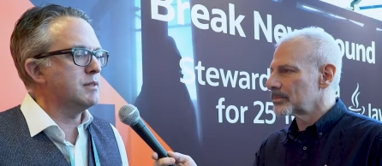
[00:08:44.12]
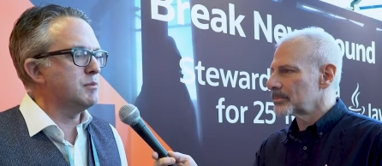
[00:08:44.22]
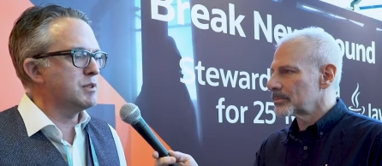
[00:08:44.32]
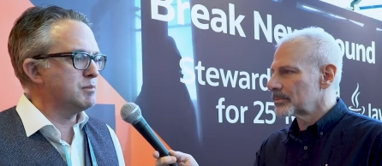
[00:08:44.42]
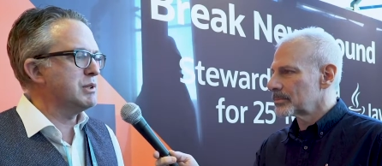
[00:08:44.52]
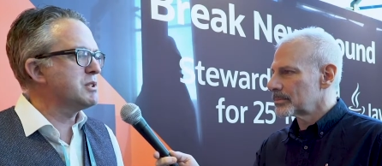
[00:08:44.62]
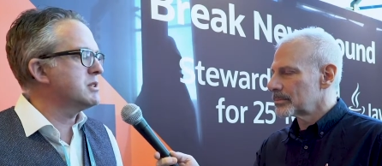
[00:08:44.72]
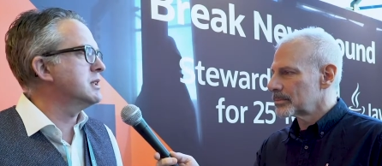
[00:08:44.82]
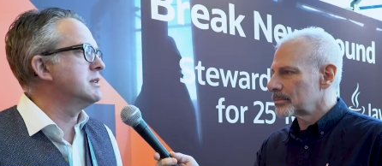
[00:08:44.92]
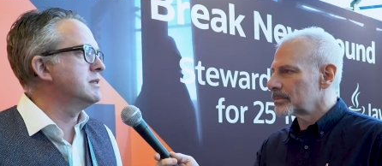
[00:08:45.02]
Speaker 1: and to push
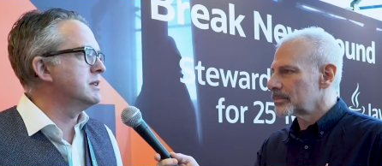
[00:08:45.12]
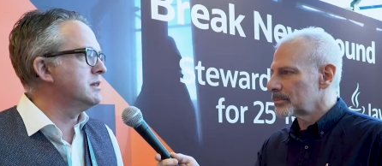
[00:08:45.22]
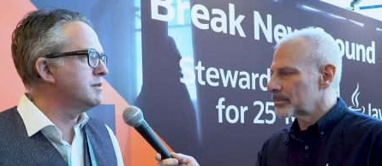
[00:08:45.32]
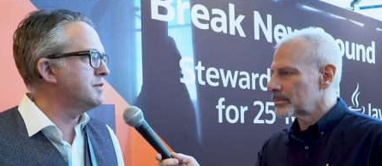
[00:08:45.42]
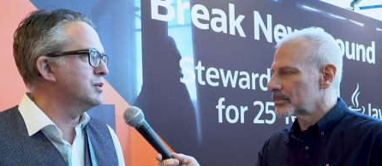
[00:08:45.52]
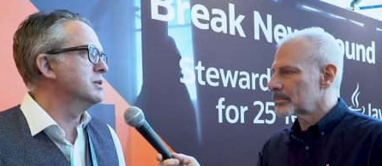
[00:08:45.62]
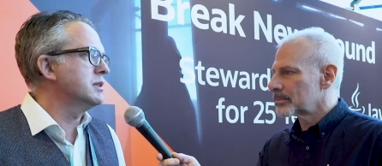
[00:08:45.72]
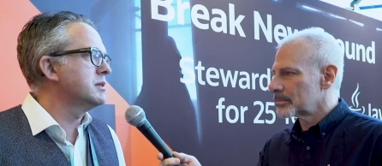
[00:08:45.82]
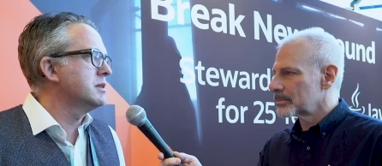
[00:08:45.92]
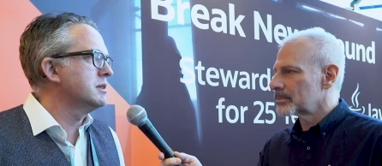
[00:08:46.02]
Java forward.
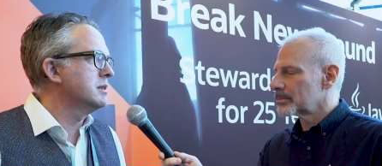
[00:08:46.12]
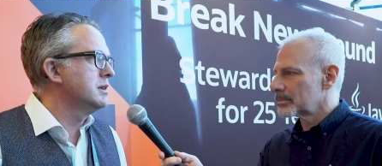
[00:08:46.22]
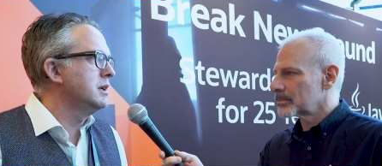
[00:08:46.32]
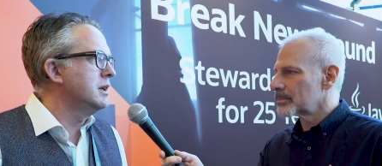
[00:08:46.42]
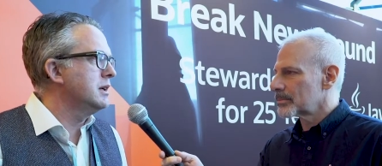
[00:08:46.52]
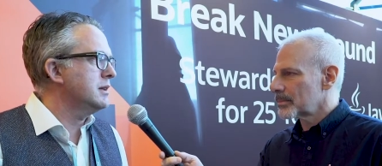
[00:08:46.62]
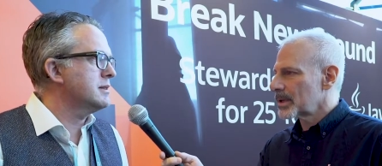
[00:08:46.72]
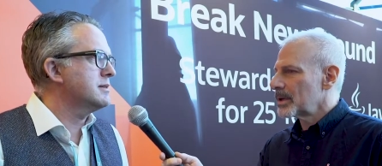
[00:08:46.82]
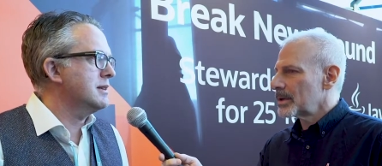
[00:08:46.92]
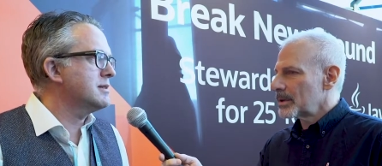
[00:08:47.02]

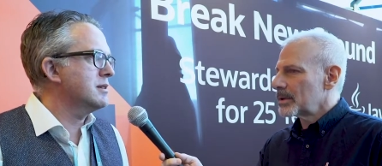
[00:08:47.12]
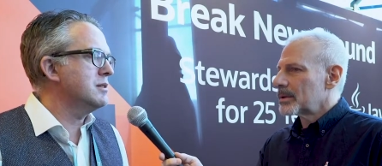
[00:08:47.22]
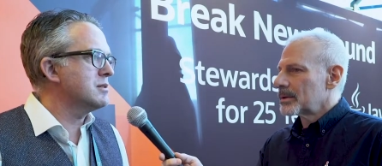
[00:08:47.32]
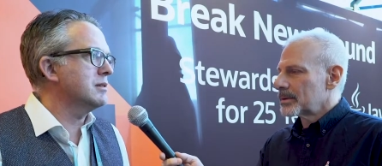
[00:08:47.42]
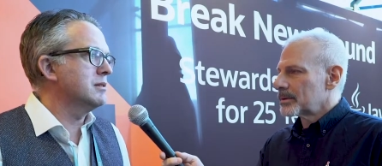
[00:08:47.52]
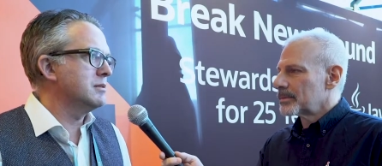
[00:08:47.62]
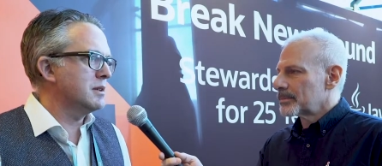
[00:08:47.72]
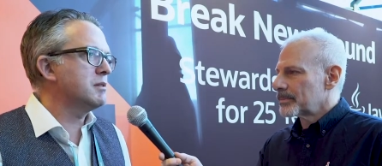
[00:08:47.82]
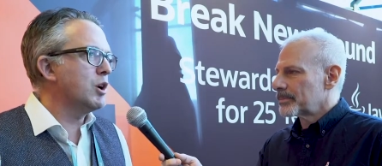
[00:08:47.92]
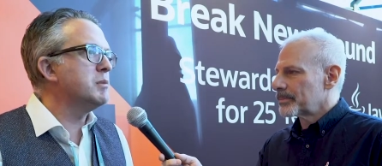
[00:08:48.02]
That's, that's the usual,
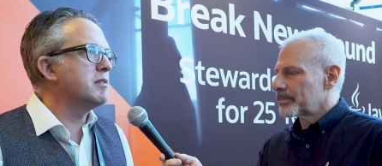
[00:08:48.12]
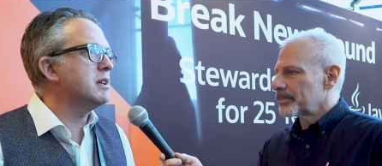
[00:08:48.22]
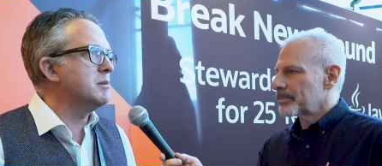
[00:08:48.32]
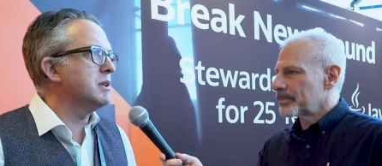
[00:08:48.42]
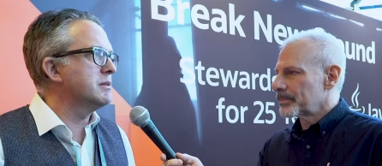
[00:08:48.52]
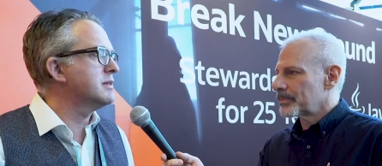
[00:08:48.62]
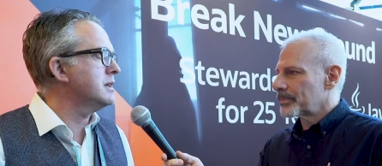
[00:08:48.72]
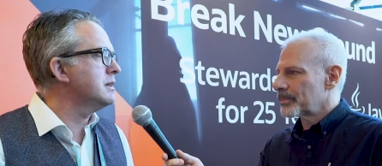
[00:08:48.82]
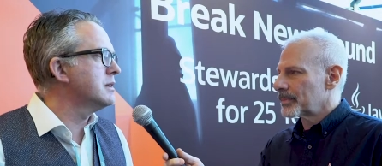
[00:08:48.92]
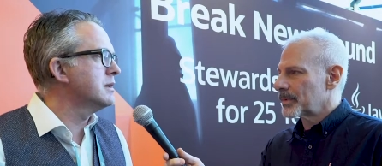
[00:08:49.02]
the common theme, I would
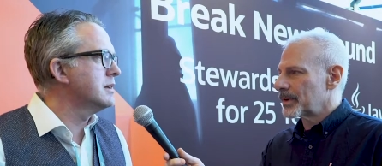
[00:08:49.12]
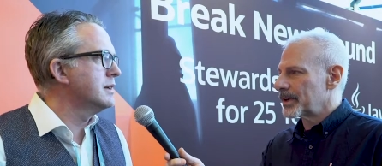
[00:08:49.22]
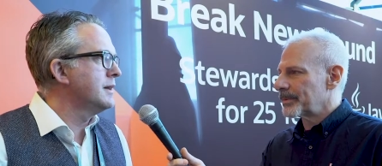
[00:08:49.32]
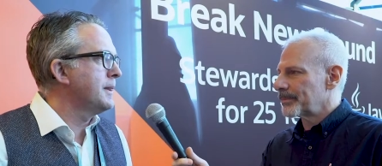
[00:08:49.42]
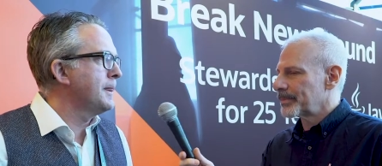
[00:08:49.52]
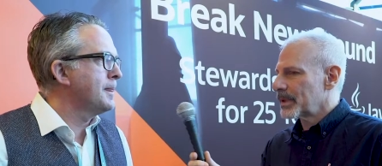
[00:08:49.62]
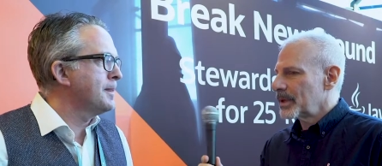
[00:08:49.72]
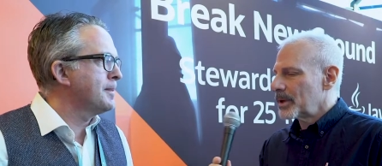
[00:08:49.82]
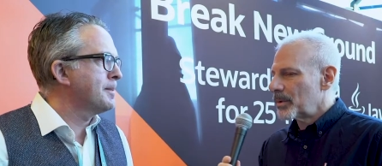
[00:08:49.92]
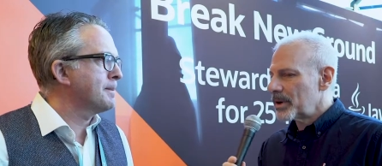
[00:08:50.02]
say.
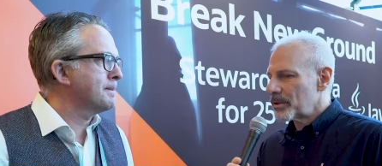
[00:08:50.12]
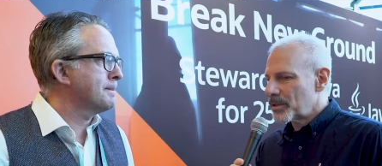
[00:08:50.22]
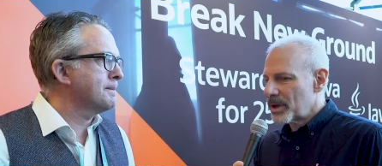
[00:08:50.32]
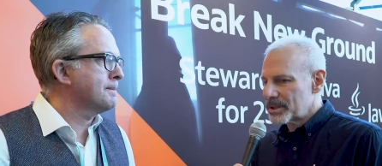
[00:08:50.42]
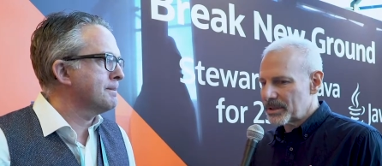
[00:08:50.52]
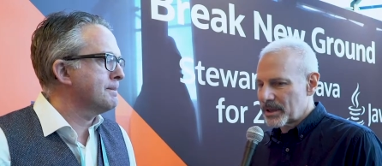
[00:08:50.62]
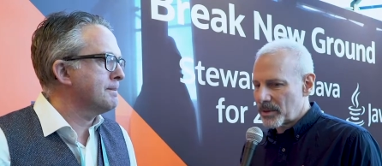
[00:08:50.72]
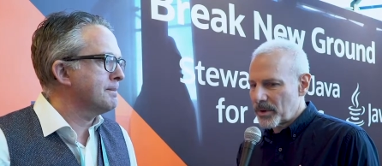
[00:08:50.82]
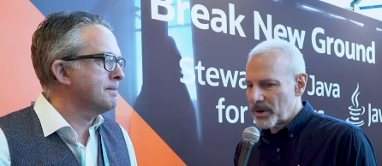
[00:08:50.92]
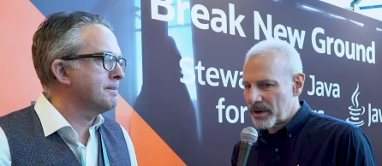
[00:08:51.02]
Speaker 2: What are your thoughts on the
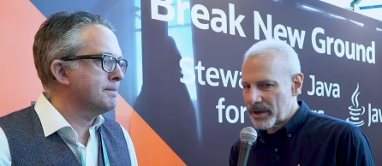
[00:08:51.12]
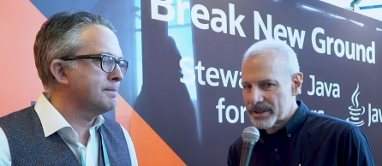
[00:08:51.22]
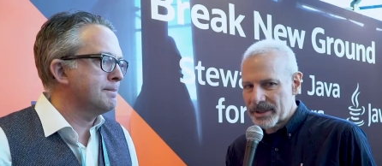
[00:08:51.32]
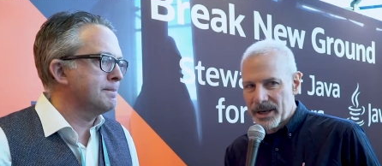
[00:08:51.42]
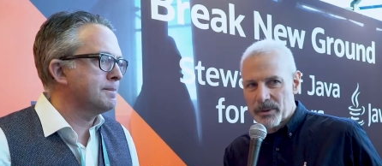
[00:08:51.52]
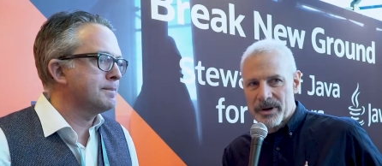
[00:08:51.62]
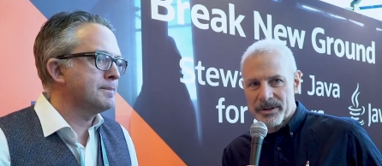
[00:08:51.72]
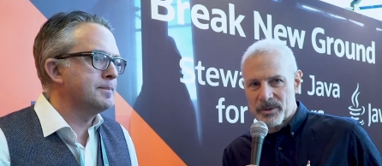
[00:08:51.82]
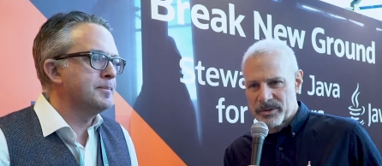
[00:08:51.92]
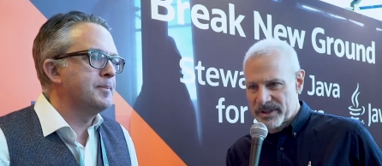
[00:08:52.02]
community? Because now we're
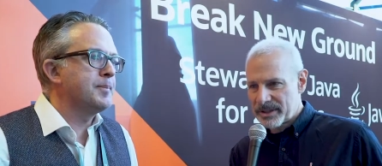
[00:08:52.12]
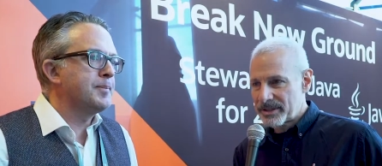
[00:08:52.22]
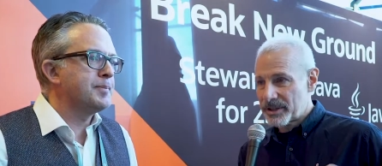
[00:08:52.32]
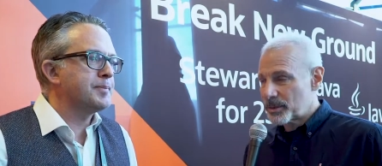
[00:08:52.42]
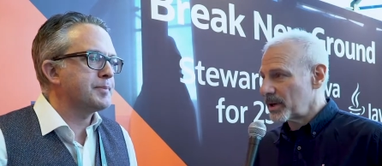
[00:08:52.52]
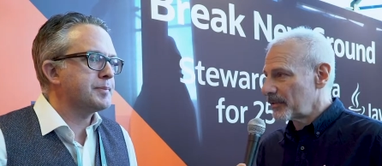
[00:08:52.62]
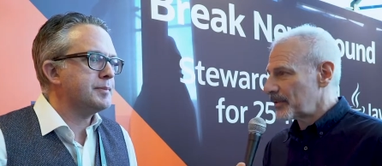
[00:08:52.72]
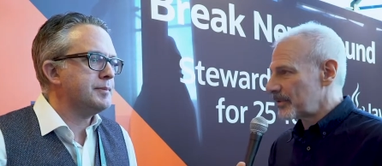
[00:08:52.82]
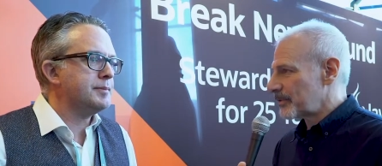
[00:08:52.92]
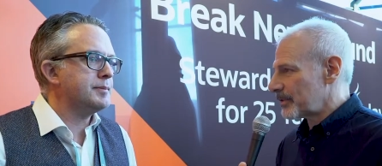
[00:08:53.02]
at, this is the
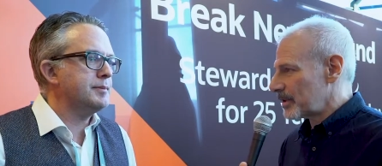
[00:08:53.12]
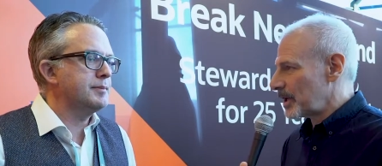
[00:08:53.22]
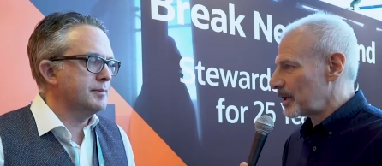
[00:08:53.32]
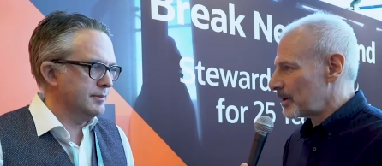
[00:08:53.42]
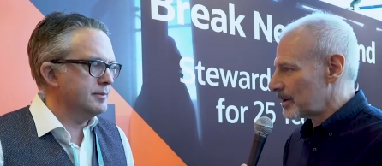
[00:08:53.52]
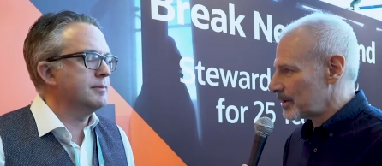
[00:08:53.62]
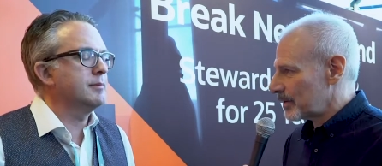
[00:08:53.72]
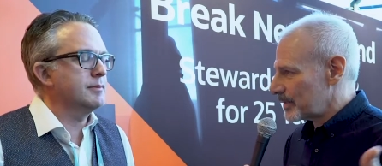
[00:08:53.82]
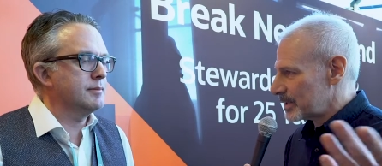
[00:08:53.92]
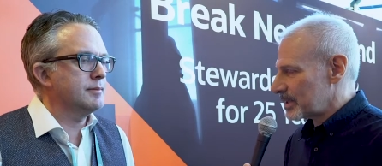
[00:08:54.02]
twenty-fifth year
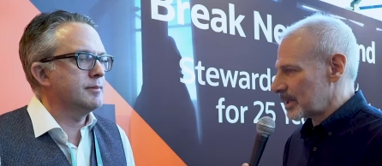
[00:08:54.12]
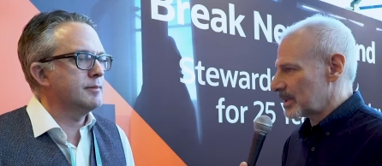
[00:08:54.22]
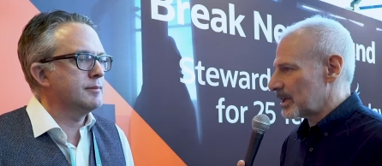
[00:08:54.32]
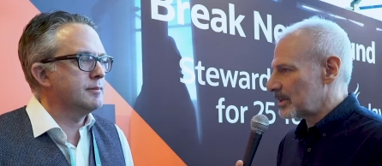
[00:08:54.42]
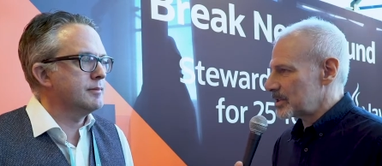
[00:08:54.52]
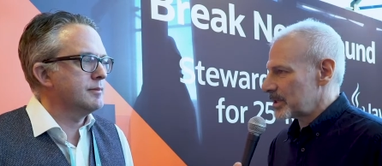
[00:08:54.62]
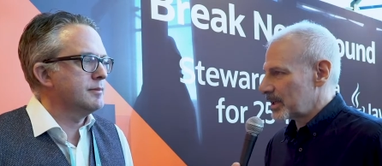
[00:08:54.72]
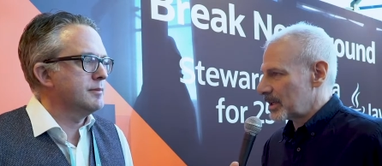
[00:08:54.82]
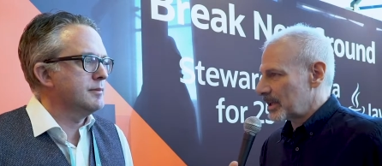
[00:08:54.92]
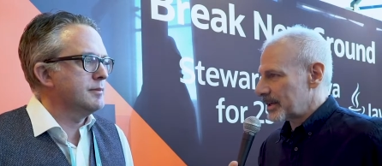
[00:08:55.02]
of this
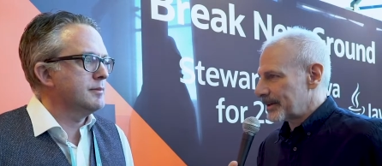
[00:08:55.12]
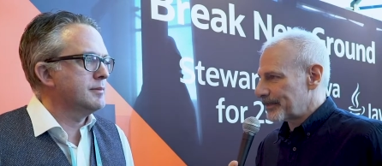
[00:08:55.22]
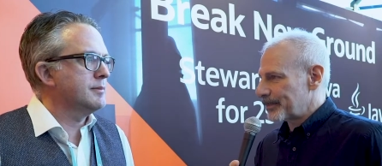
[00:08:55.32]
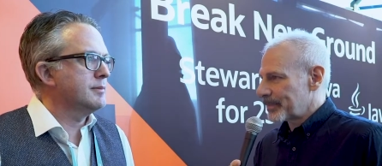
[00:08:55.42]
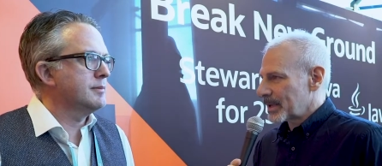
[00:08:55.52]
technology. Um,